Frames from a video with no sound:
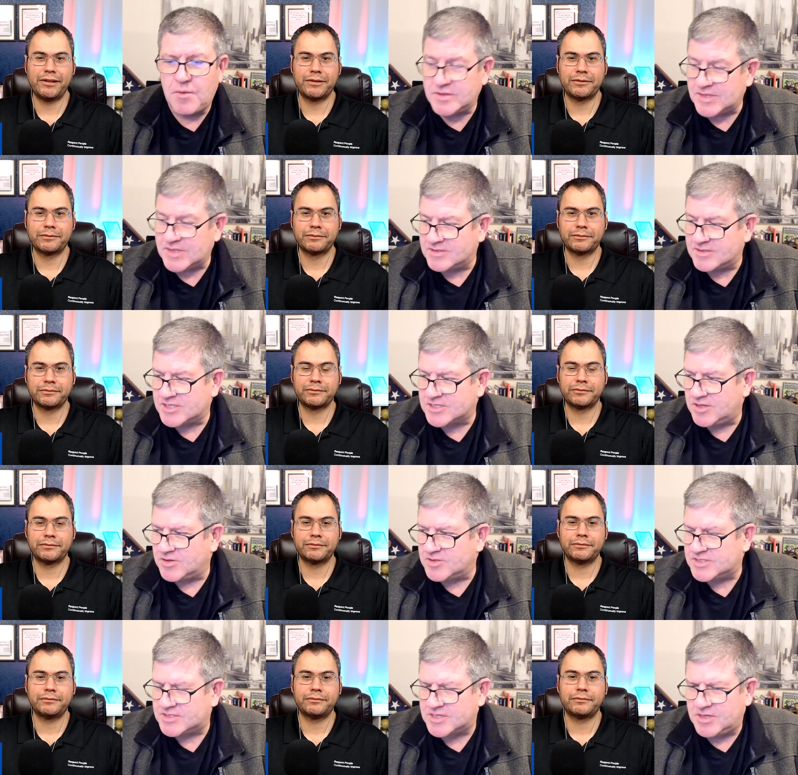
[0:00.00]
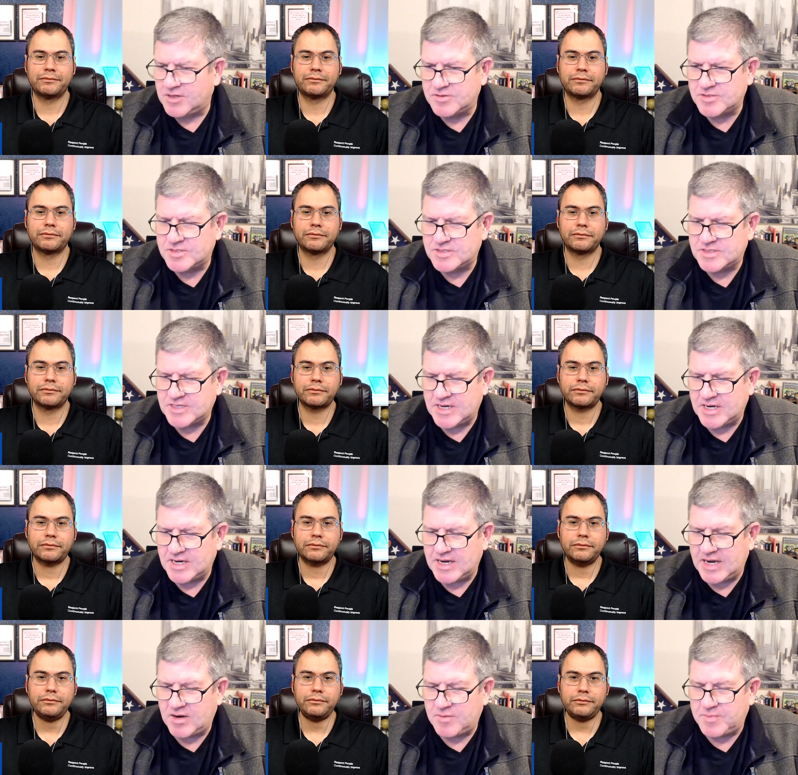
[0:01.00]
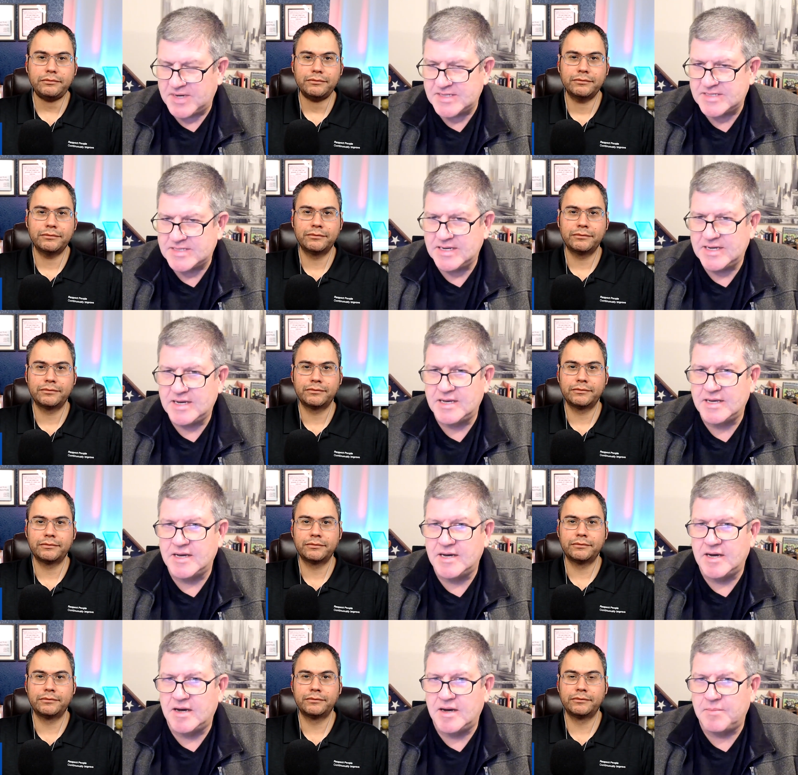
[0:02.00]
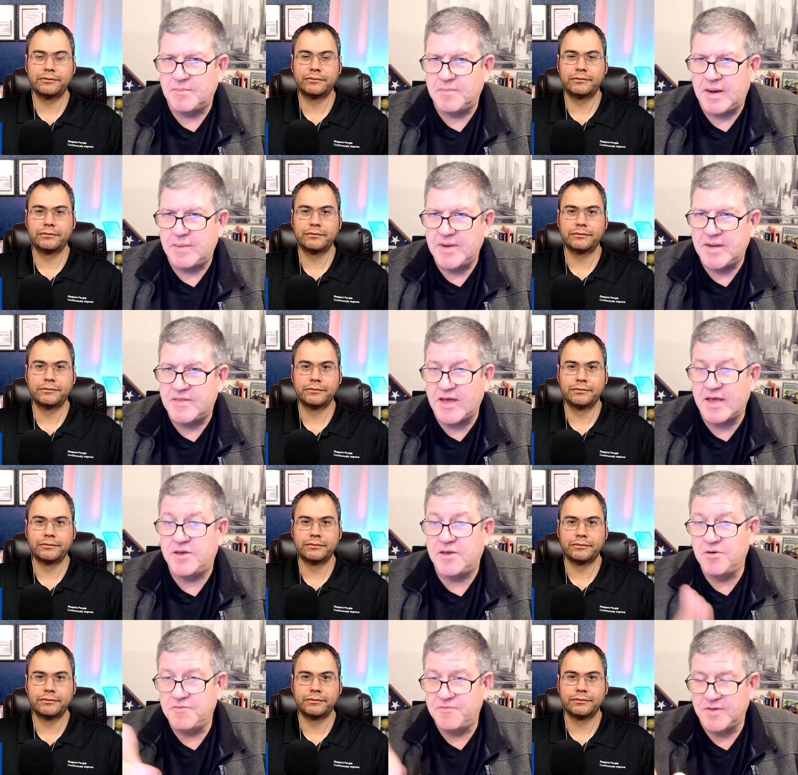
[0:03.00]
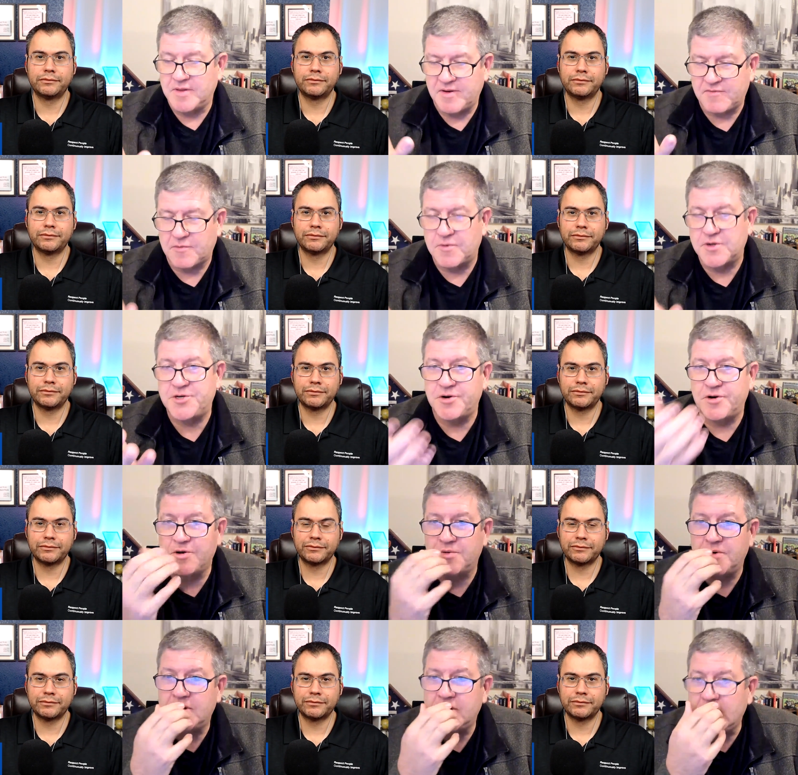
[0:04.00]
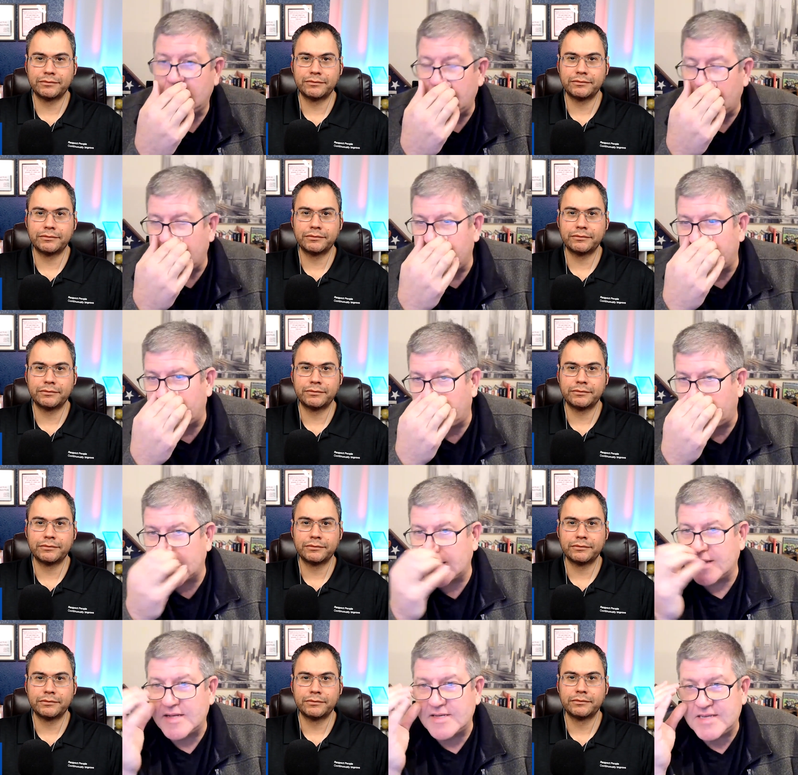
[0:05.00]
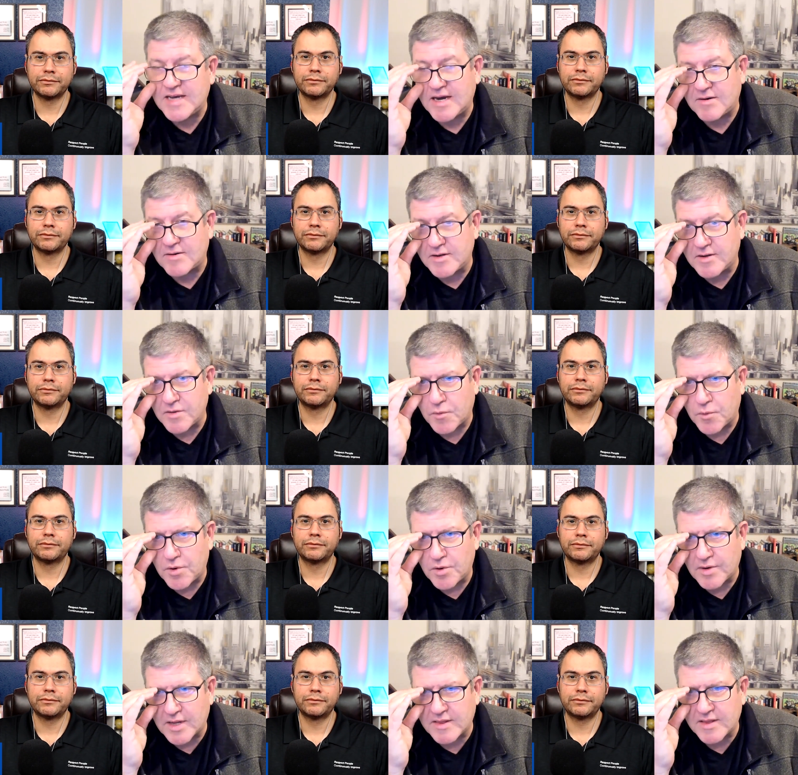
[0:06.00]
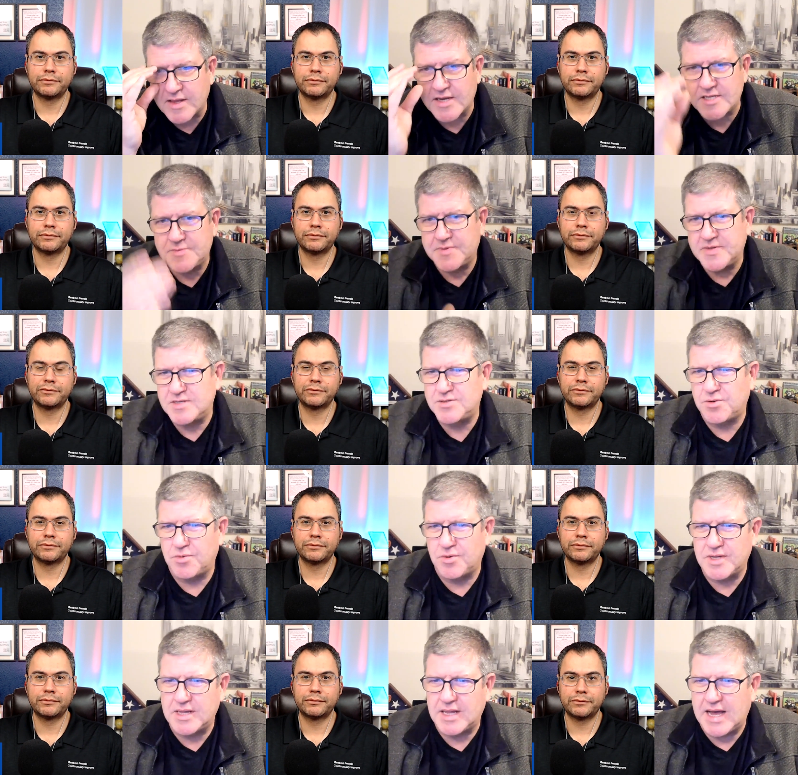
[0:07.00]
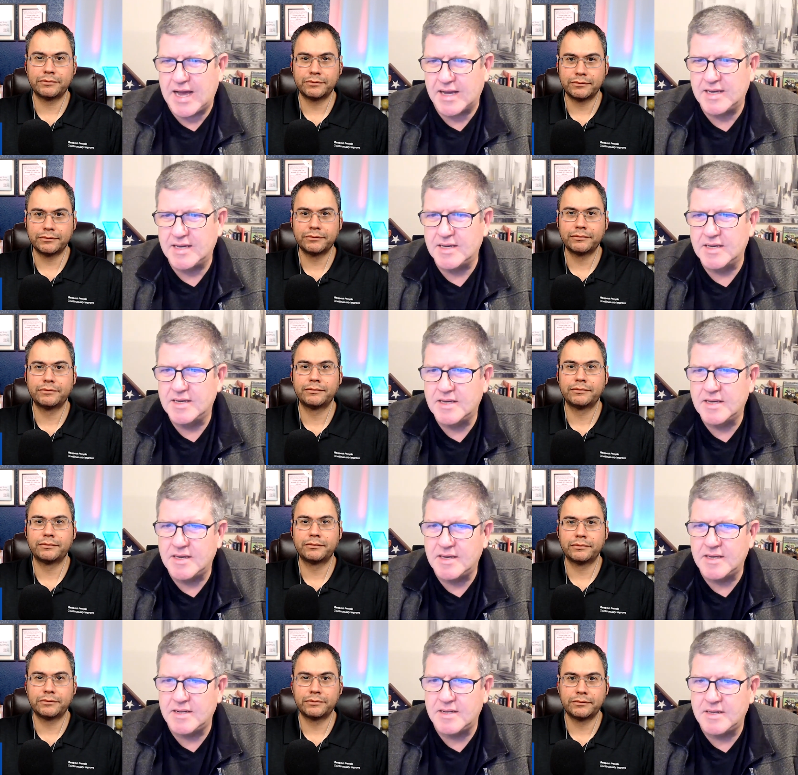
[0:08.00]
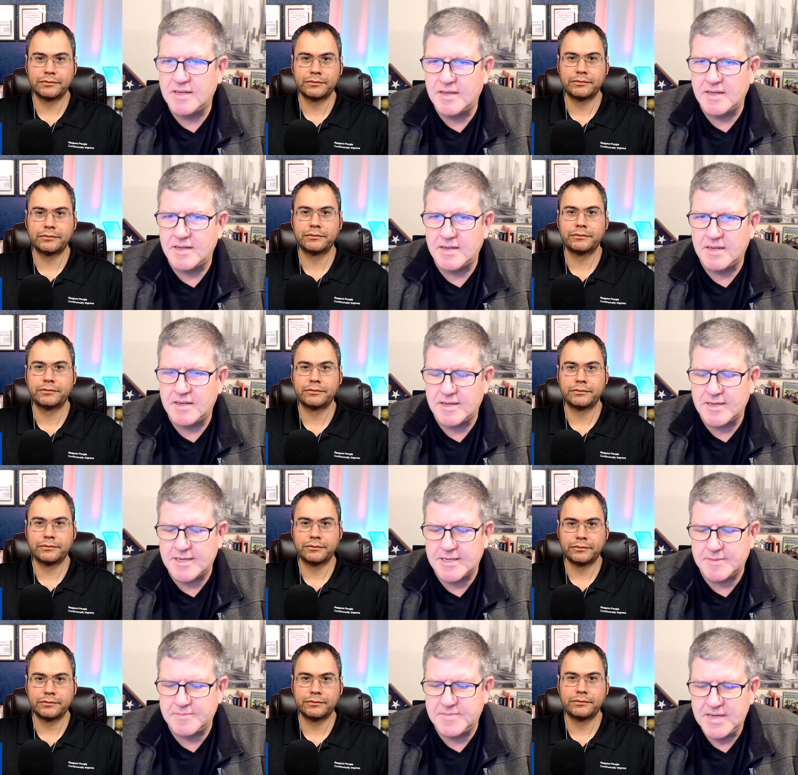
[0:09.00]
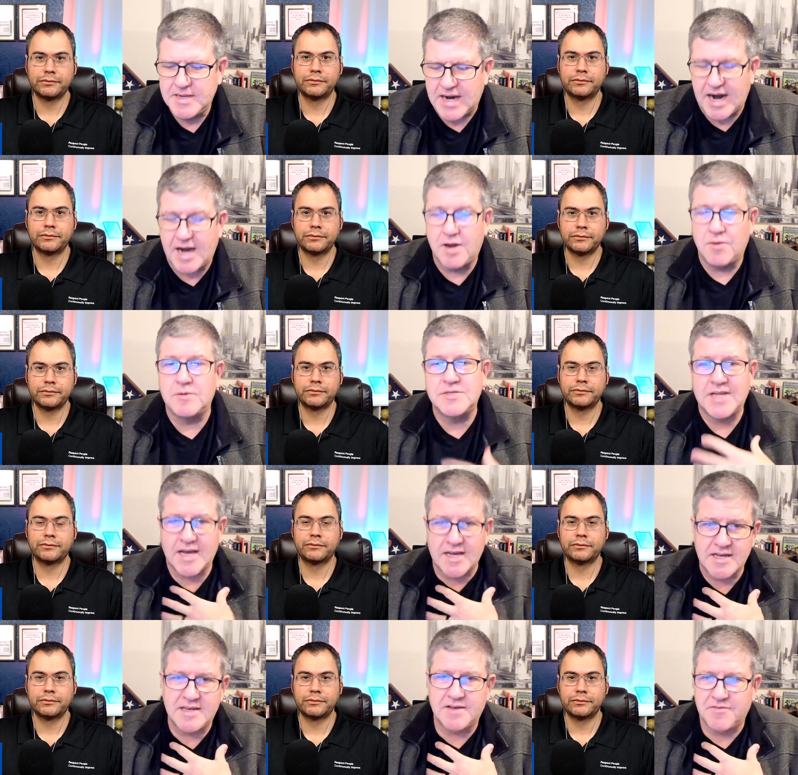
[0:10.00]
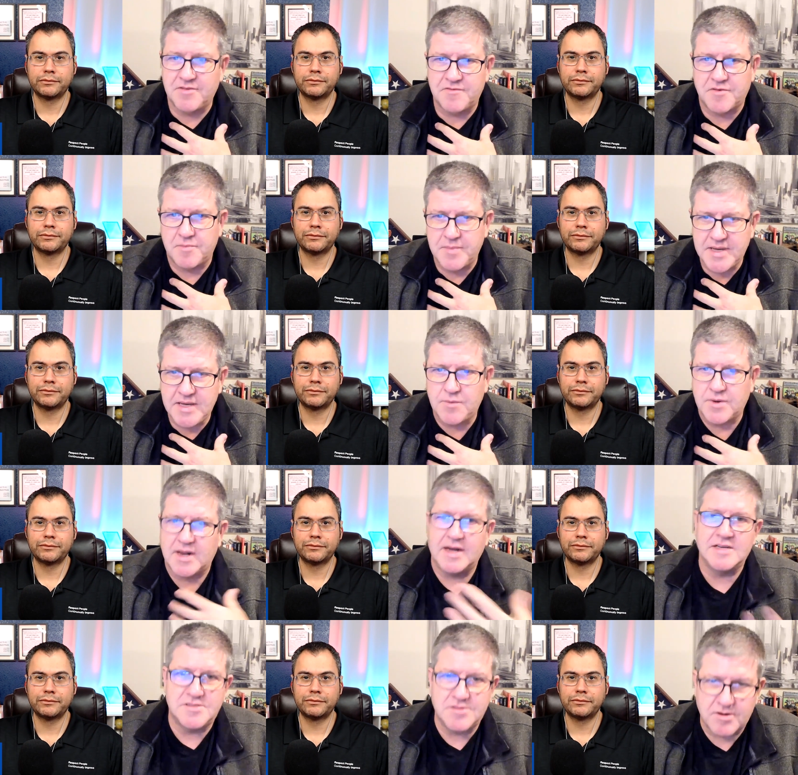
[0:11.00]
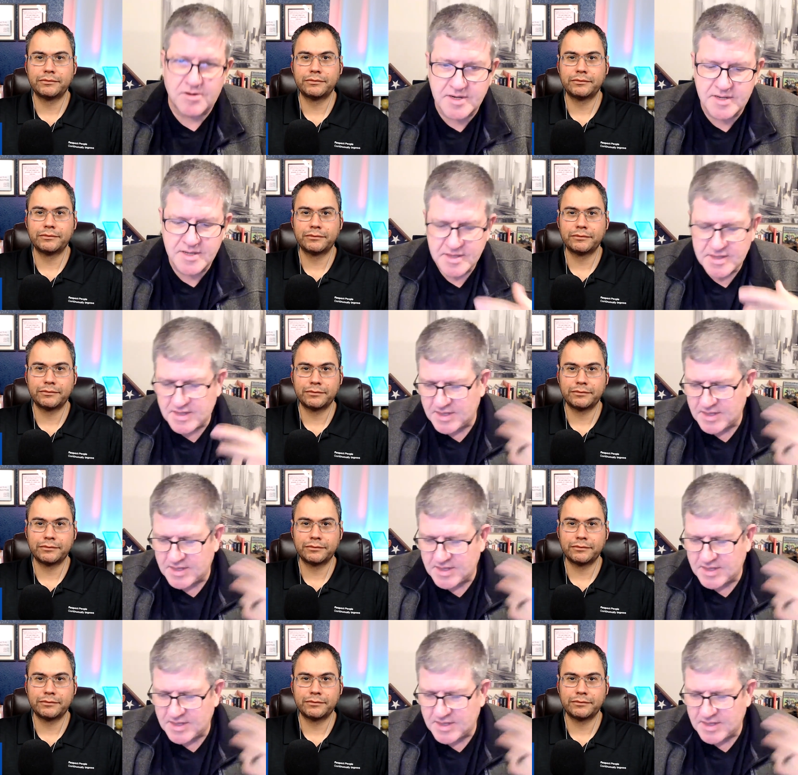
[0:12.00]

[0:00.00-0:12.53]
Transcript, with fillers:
Speaker 1: Oh, well, I'll just close close uh, out by saying, um, I mean, thank you, Felipe, for what you're doing, um, for bringing this out into the world. I think it's been sorely lacking, and and um, I know it was lacking definitely for me when I started,